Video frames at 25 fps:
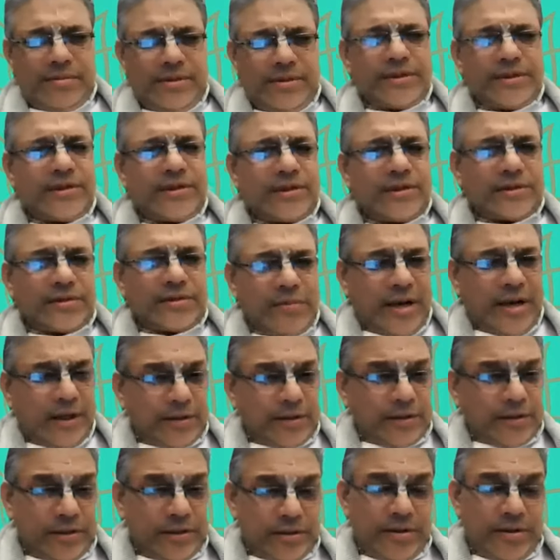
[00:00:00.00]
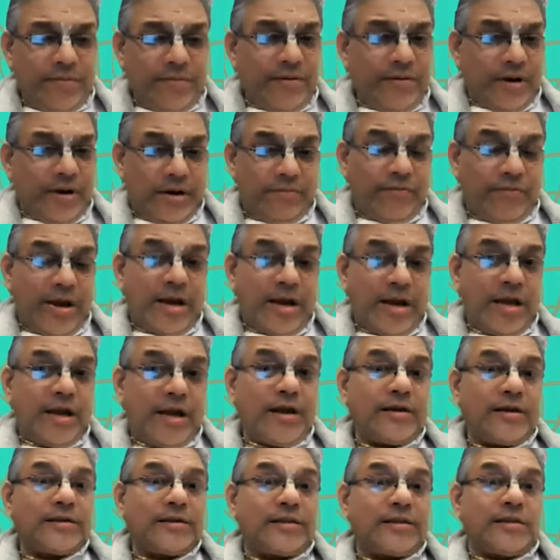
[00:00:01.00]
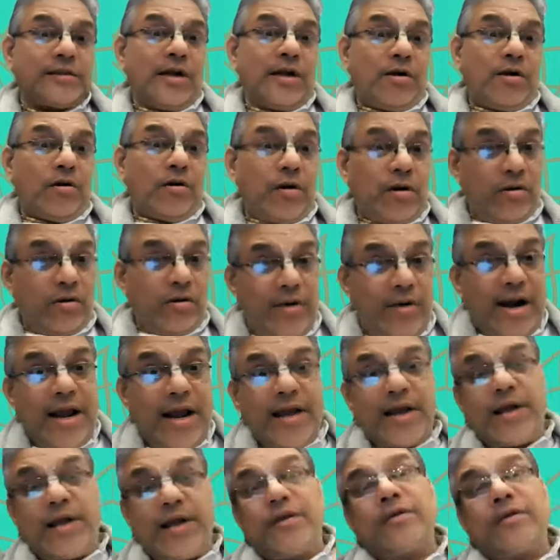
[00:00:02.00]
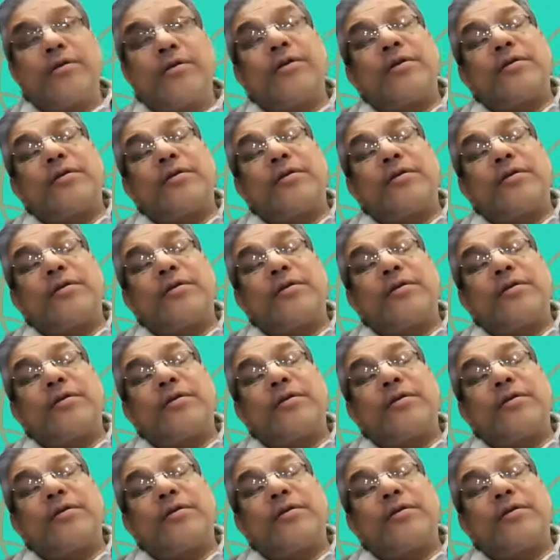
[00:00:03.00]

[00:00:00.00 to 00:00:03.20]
this is because even when he is already